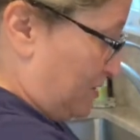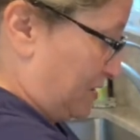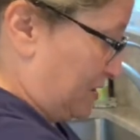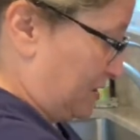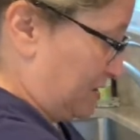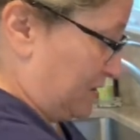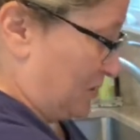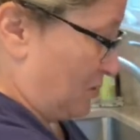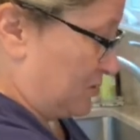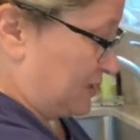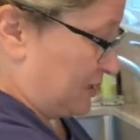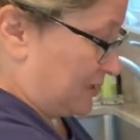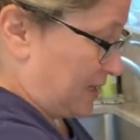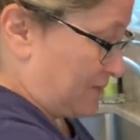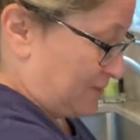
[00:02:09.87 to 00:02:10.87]
It shows
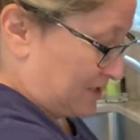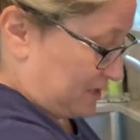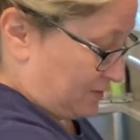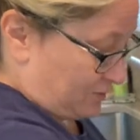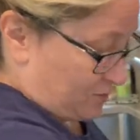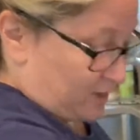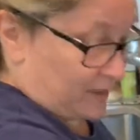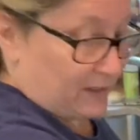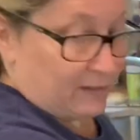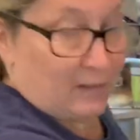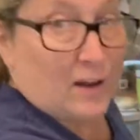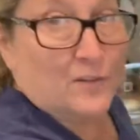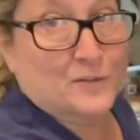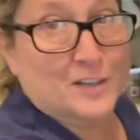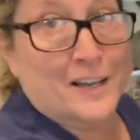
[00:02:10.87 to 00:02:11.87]
that they must have really
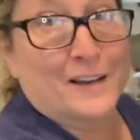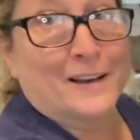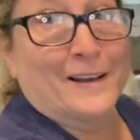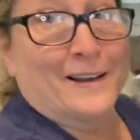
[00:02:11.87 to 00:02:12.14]
loved it.